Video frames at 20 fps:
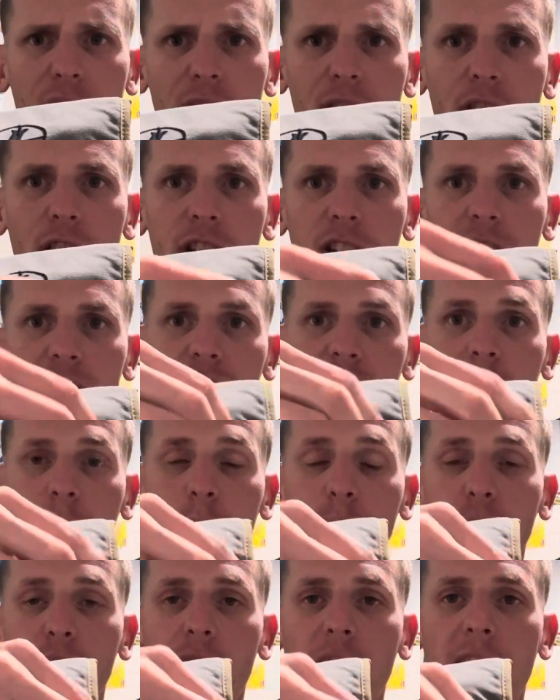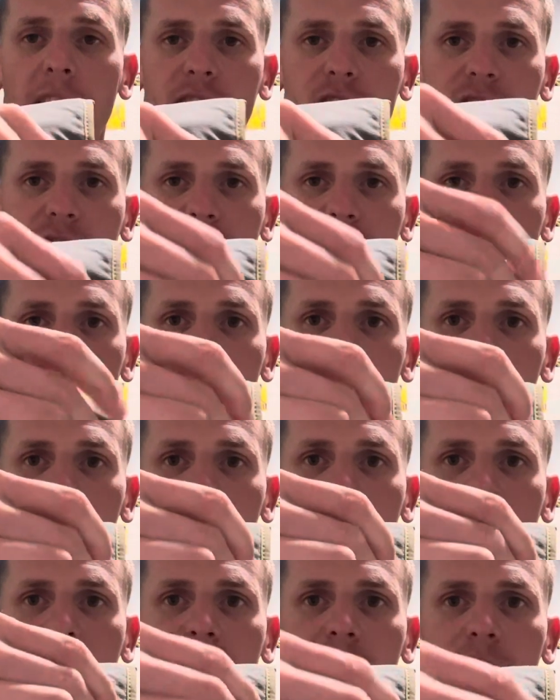the zipper actually is
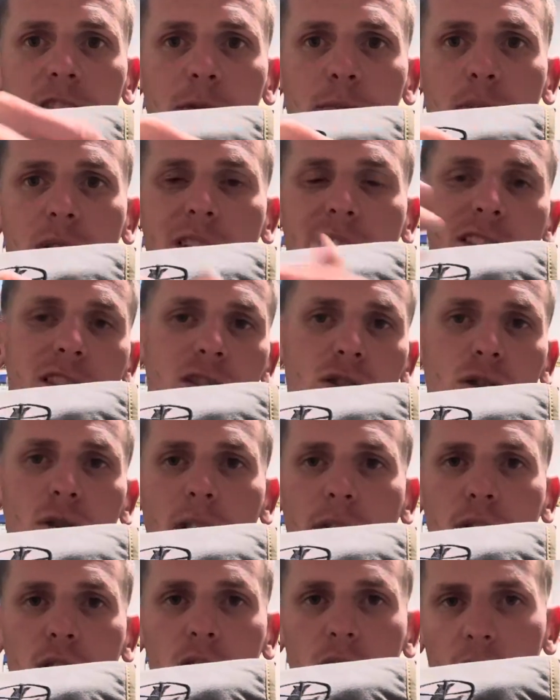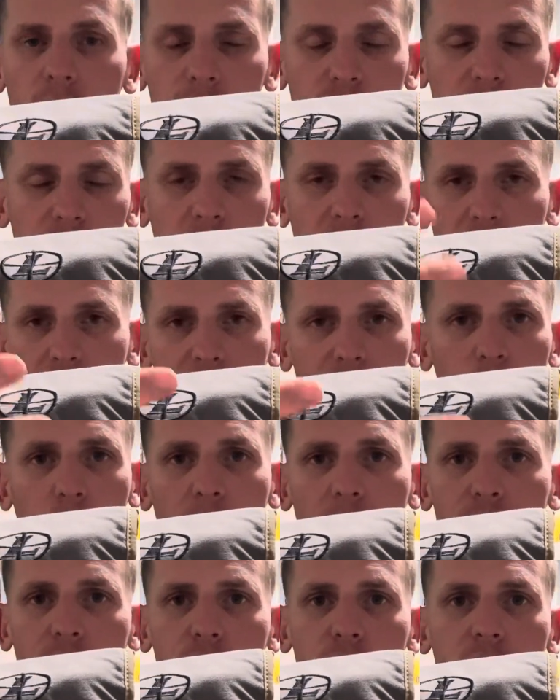on this because you have gloves on,
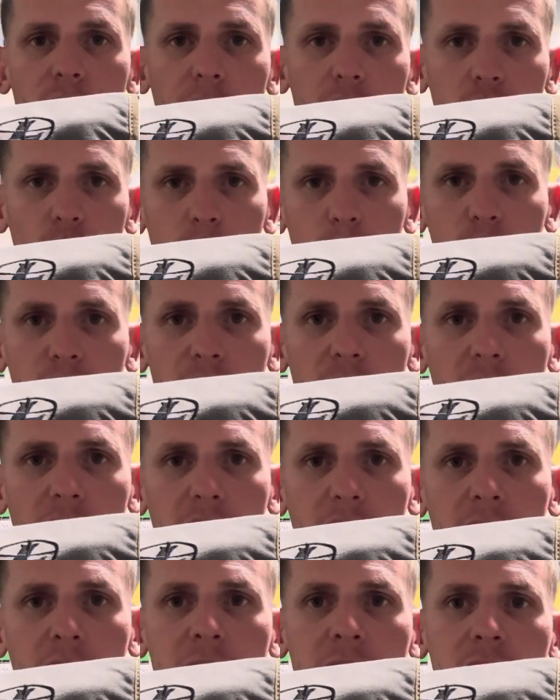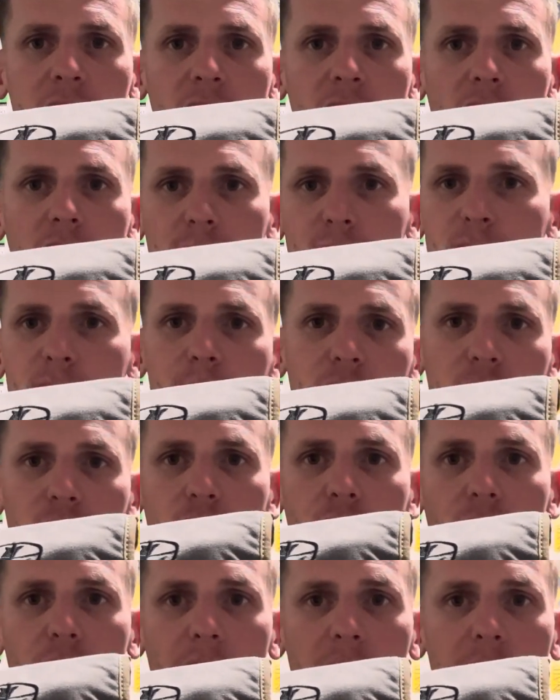whatever you got normally on, um, something in
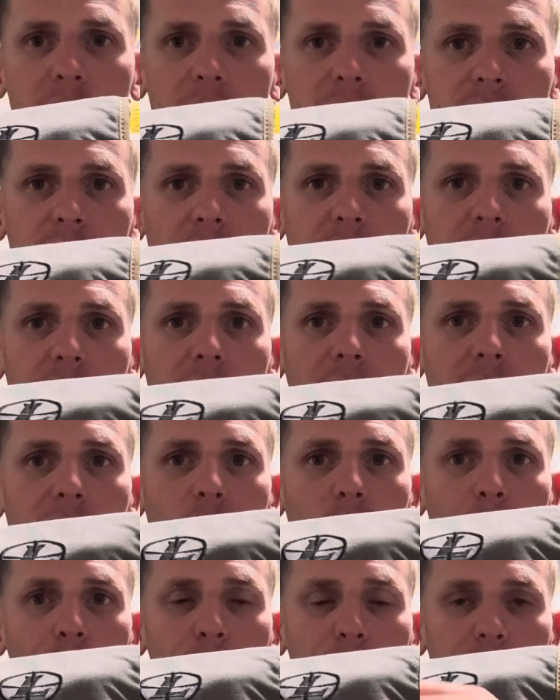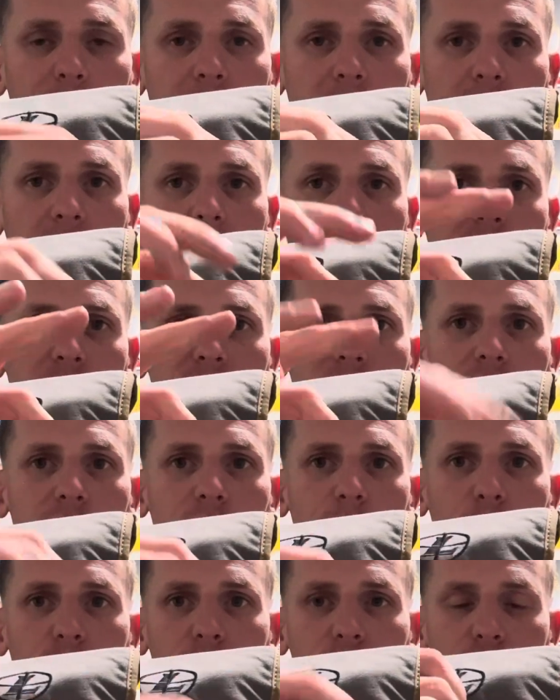your hands. I like how big this
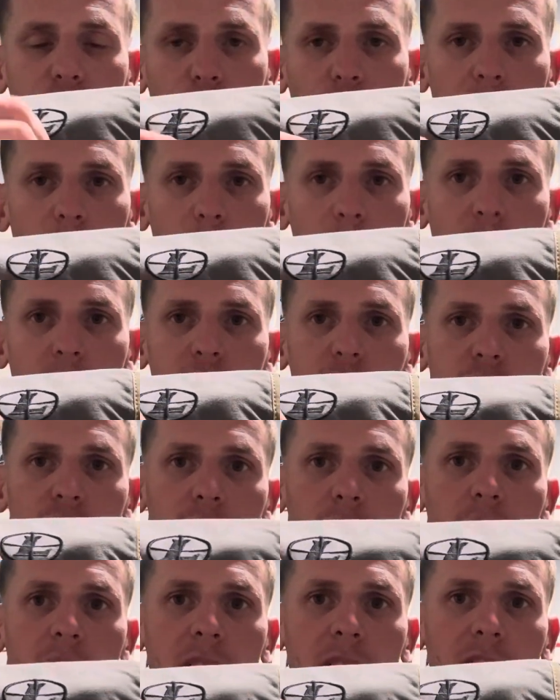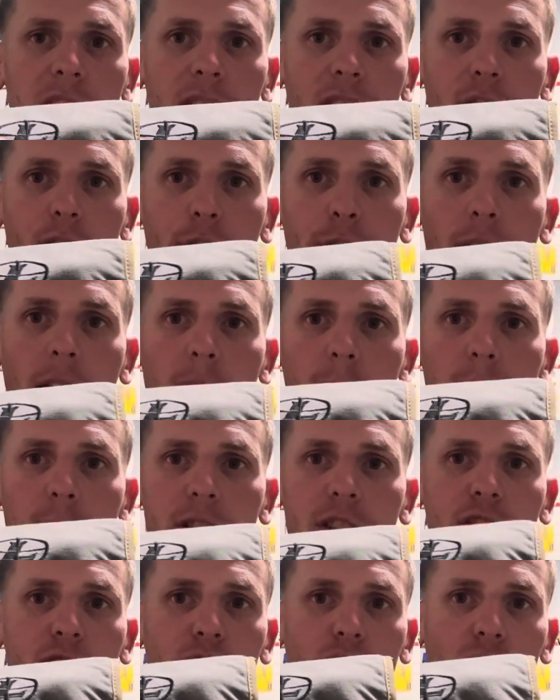zipper is to grab onto. Now the fabric
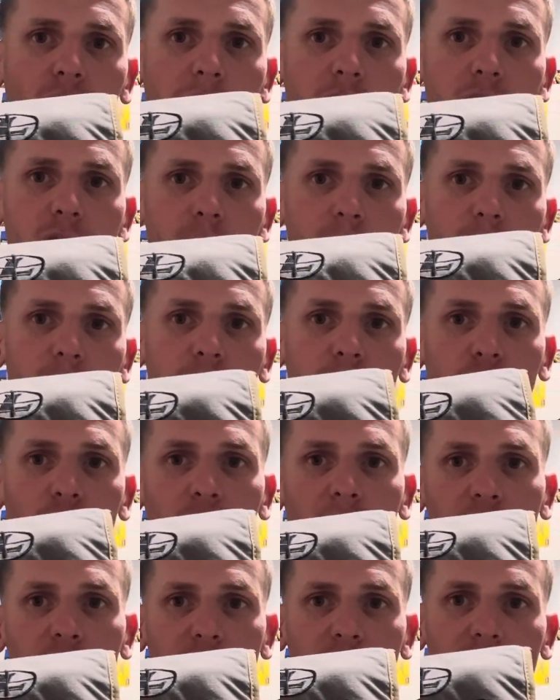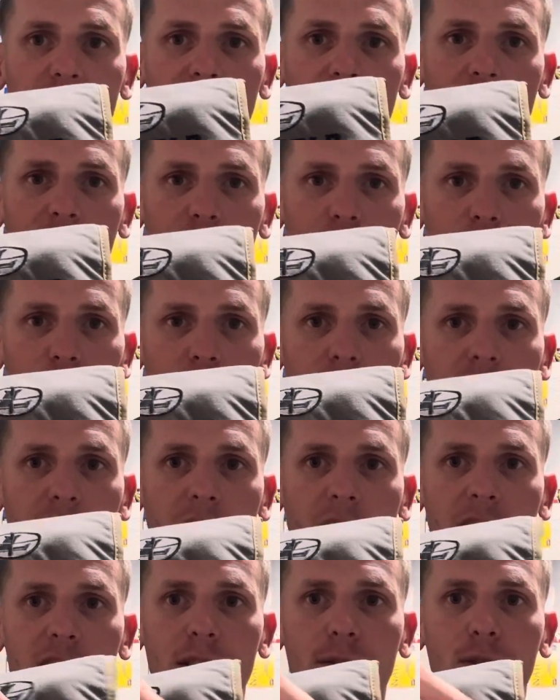is stretch stretchy. Now it's really
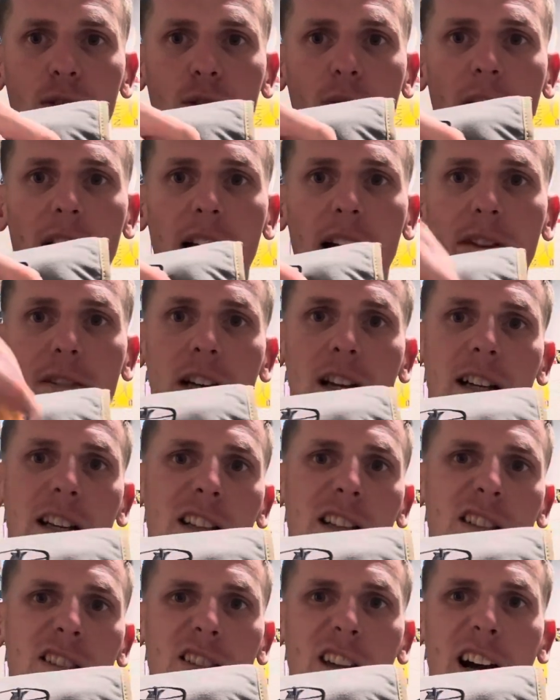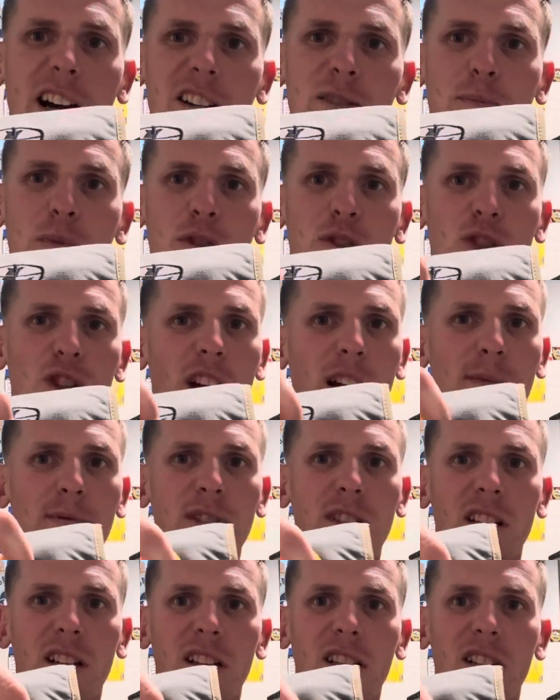nice if you have, I just put
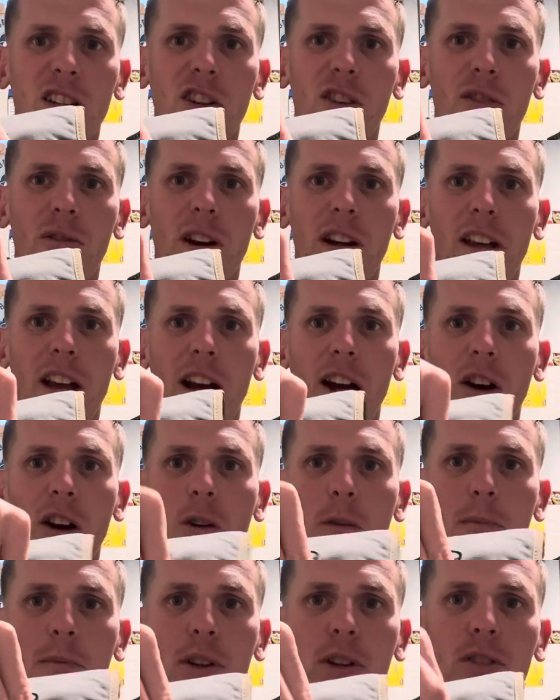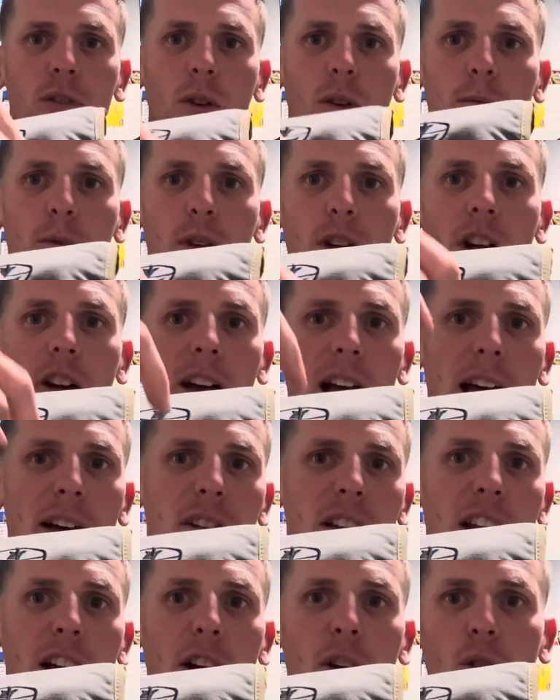chapstick in here right now, but normally I'll have
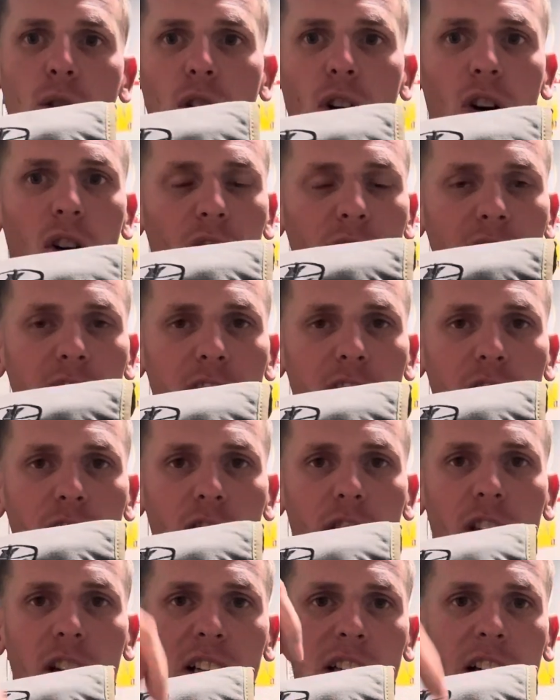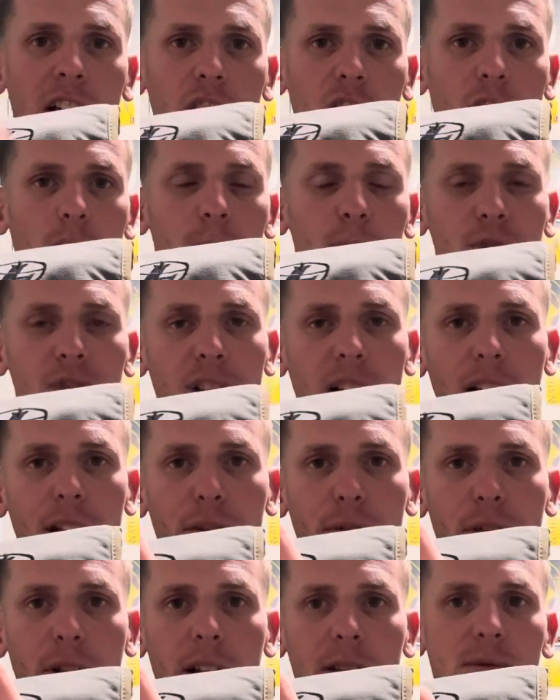an elk call in here and a couple
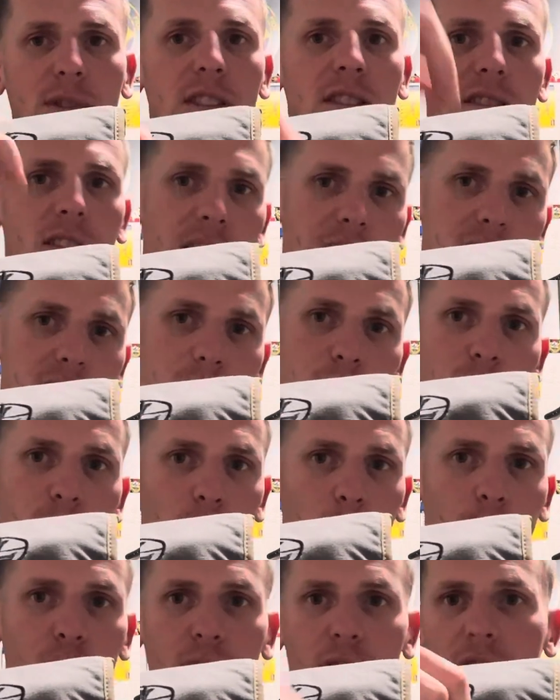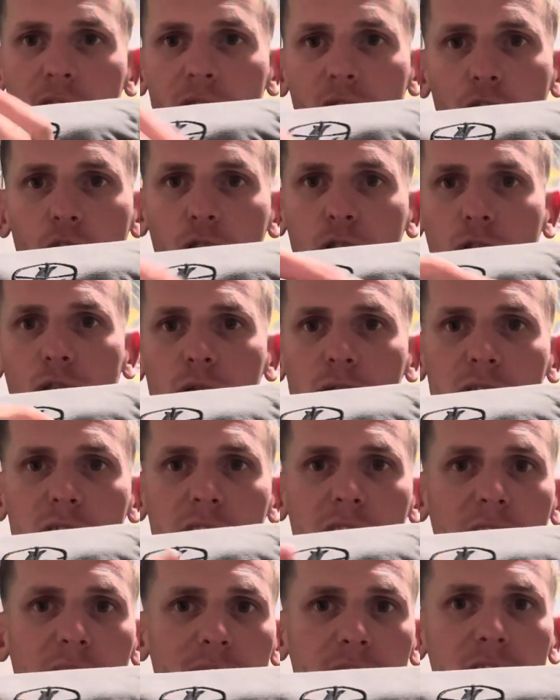diaphragms. It's nice to be able to push it in there, close it,
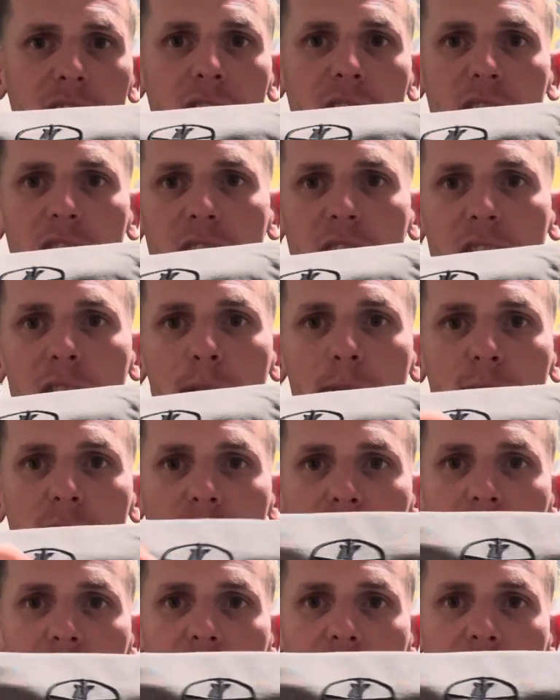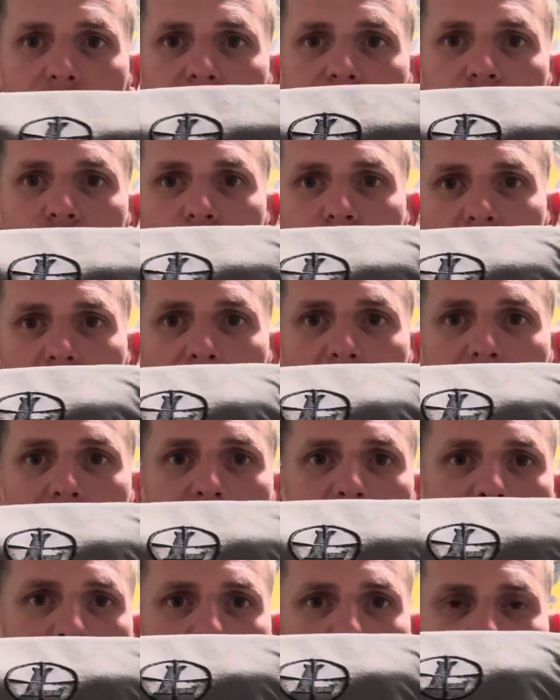and this keeps everything nice and dry
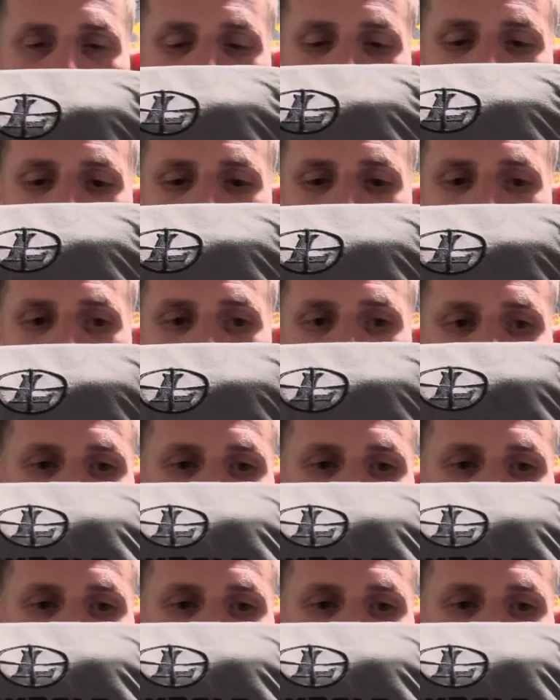and looking